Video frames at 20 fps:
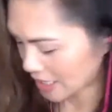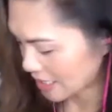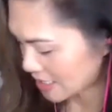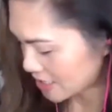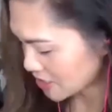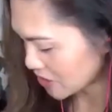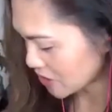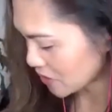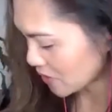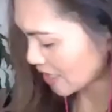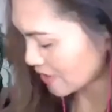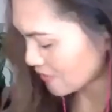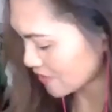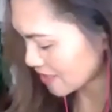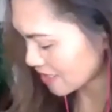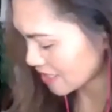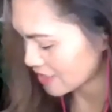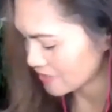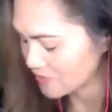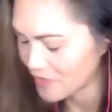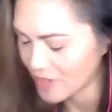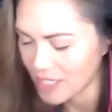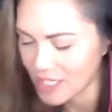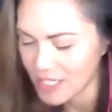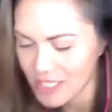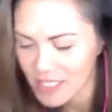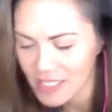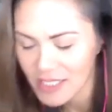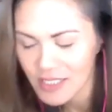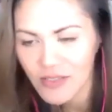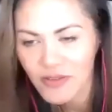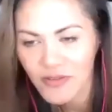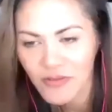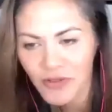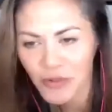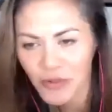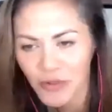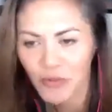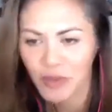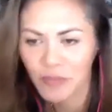do you have any advice
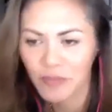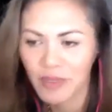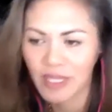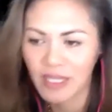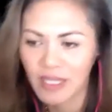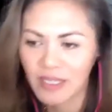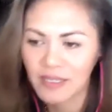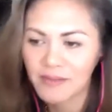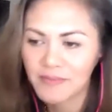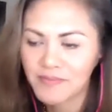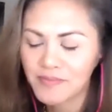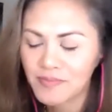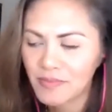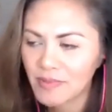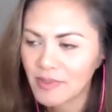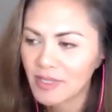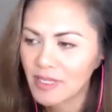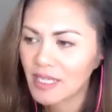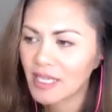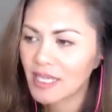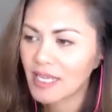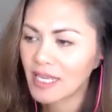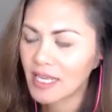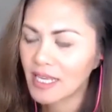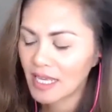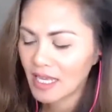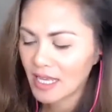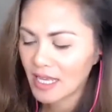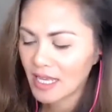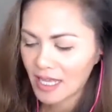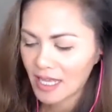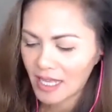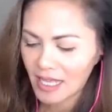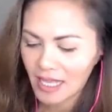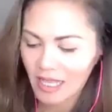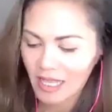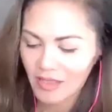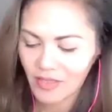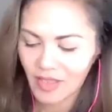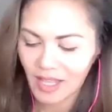for women
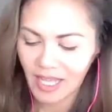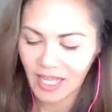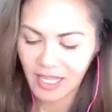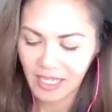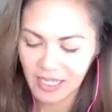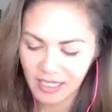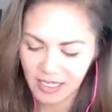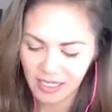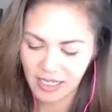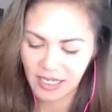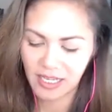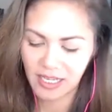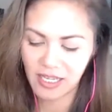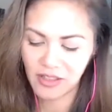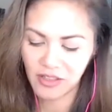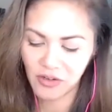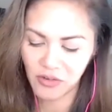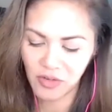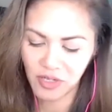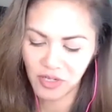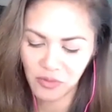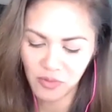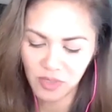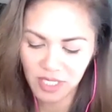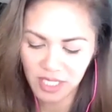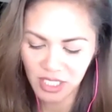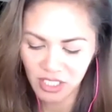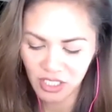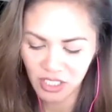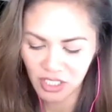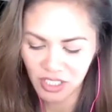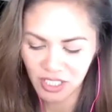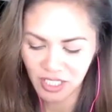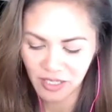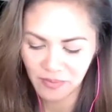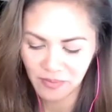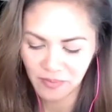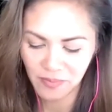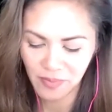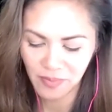that they're in a
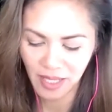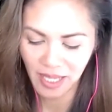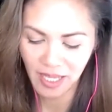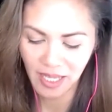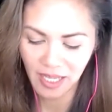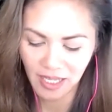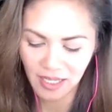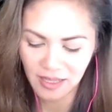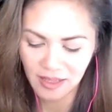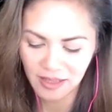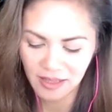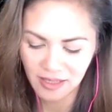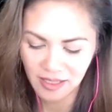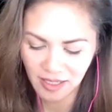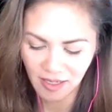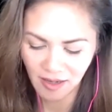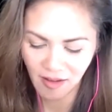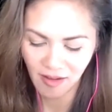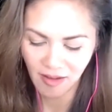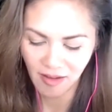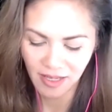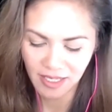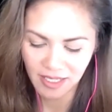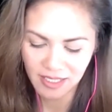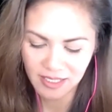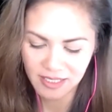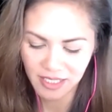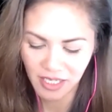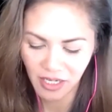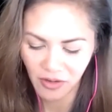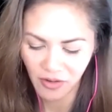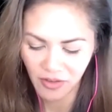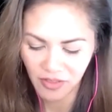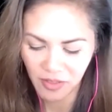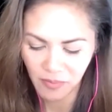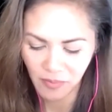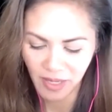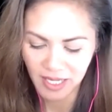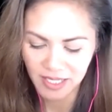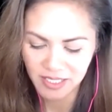relationship and the guy is carrying the
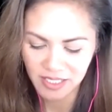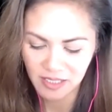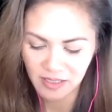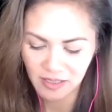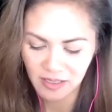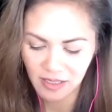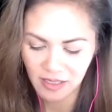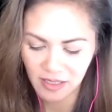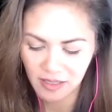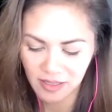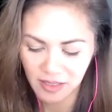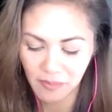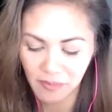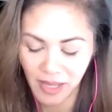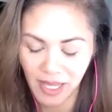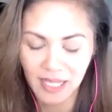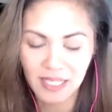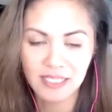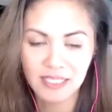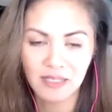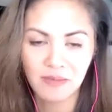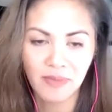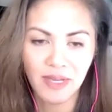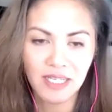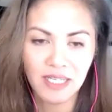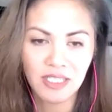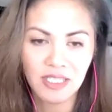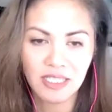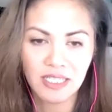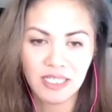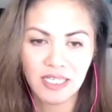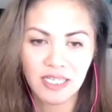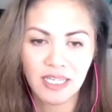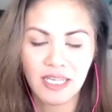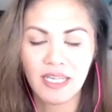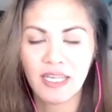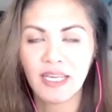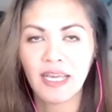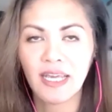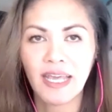mask of
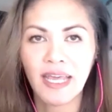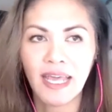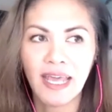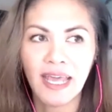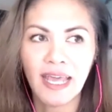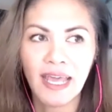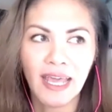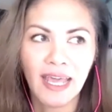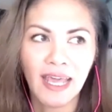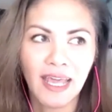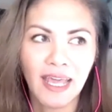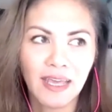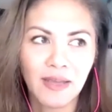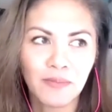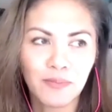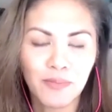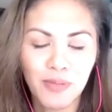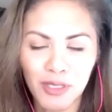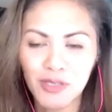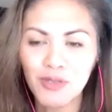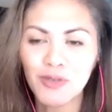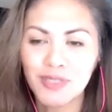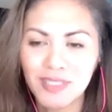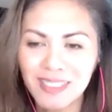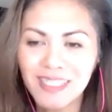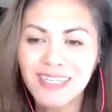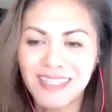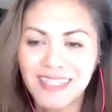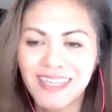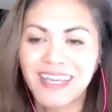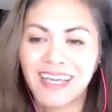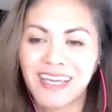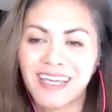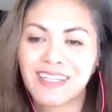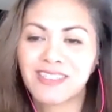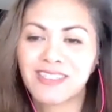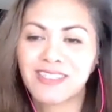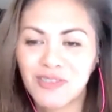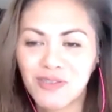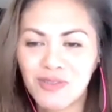masculinity, but you see the
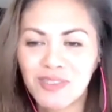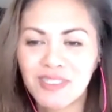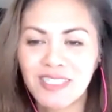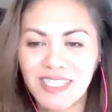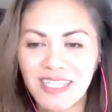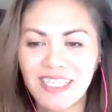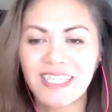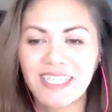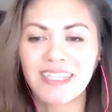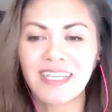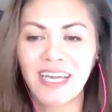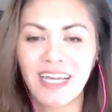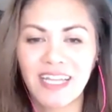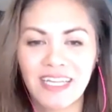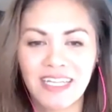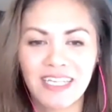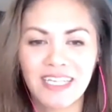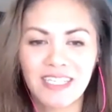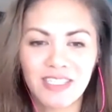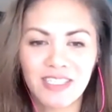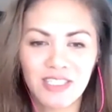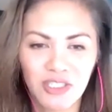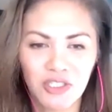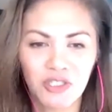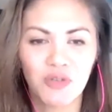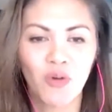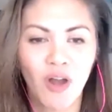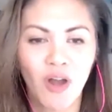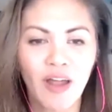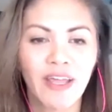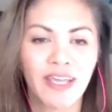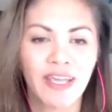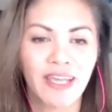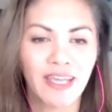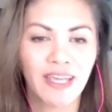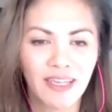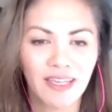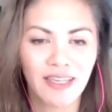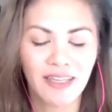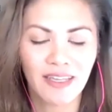hint, you see that he's
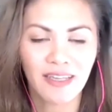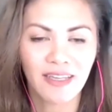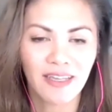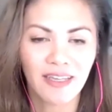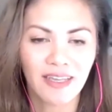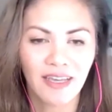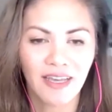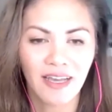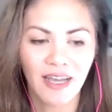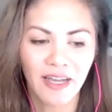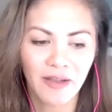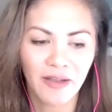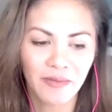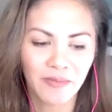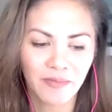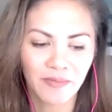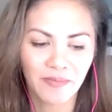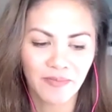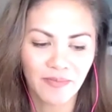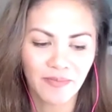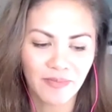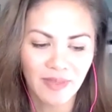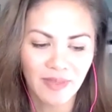trying? For